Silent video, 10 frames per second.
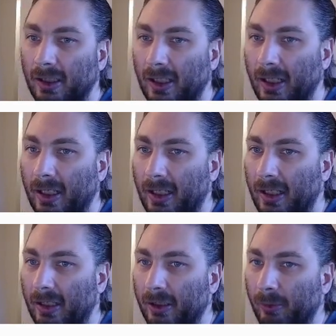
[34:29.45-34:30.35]

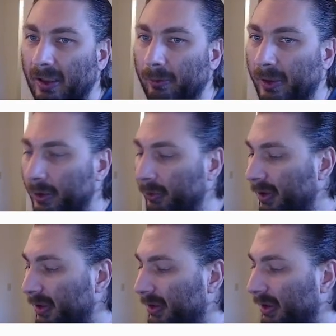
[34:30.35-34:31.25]
And the way that we can do
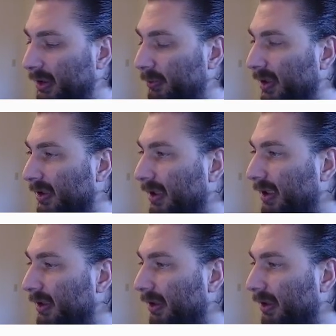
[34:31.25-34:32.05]
this is we can take